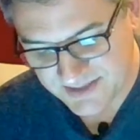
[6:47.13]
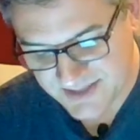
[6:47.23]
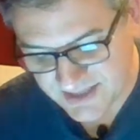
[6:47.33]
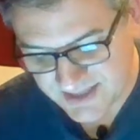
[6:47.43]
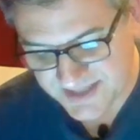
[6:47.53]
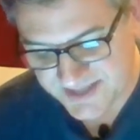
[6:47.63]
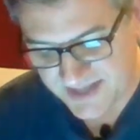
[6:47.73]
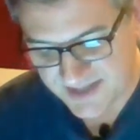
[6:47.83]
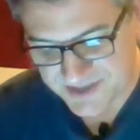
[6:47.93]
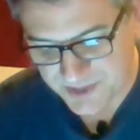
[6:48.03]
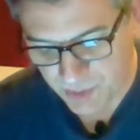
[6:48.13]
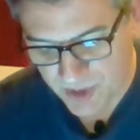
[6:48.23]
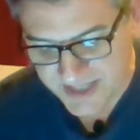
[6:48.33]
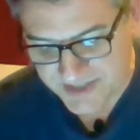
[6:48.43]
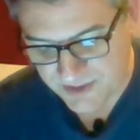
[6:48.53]
delicacy that
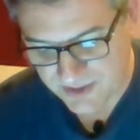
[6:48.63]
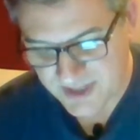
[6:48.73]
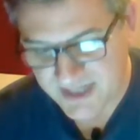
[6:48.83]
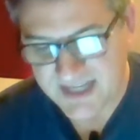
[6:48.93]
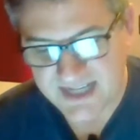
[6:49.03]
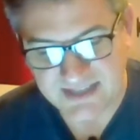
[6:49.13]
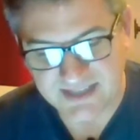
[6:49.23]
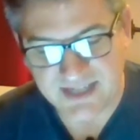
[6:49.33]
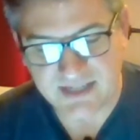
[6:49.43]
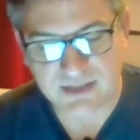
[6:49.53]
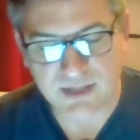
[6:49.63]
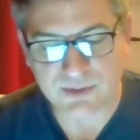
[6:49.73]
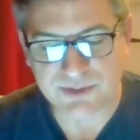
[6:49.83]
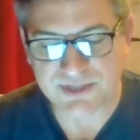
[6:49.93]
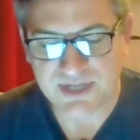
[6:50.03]
surprised her, he leaned
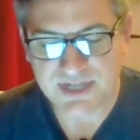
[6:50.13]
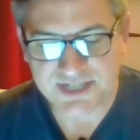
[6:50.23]
close,